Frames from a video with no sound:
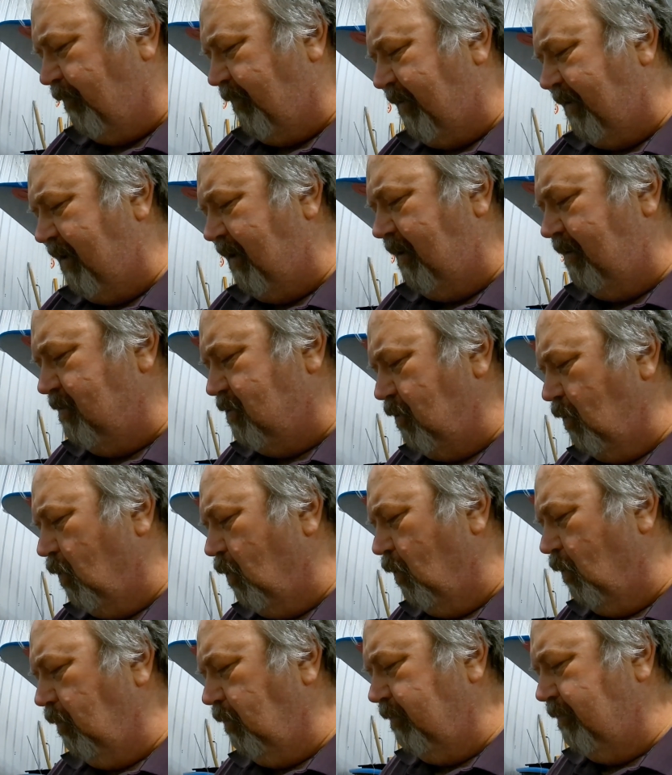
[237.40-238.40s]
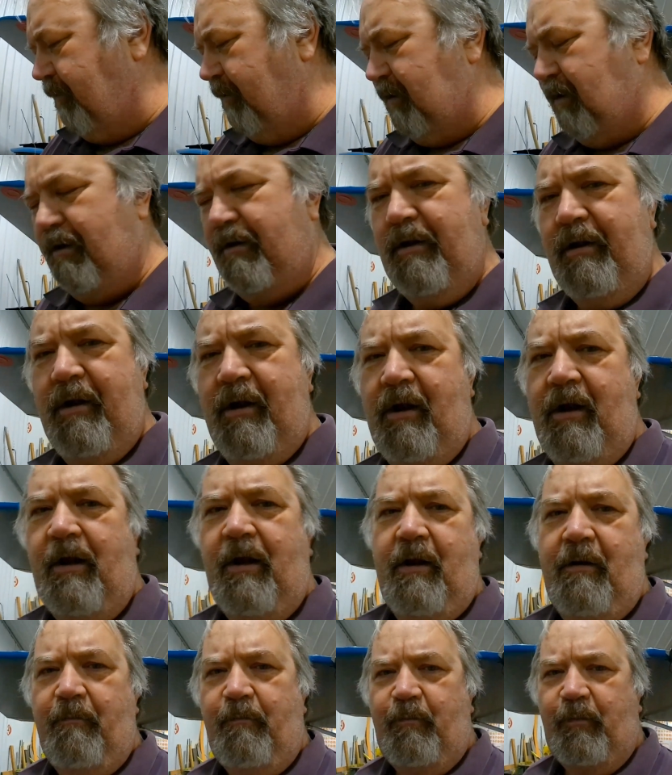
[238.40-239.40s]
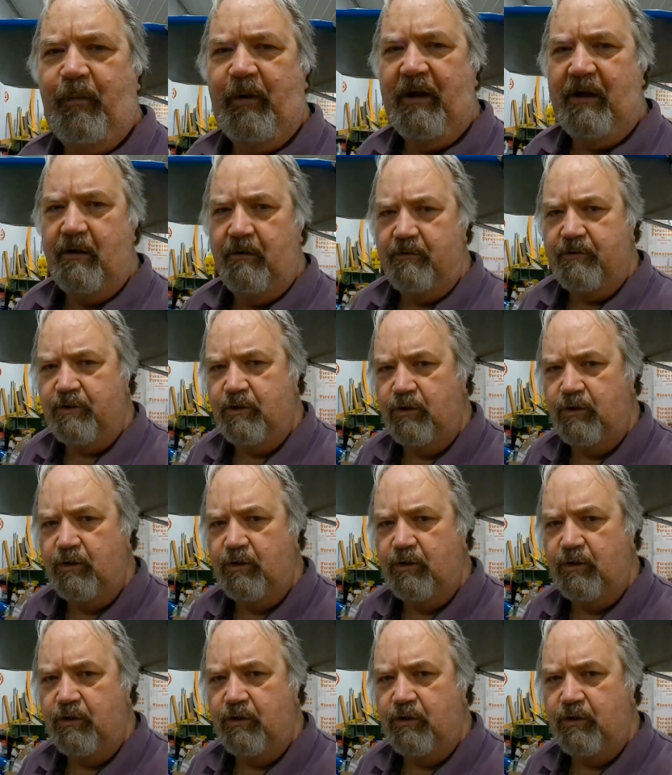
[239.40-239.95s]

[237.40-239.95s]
thing to hold the pitot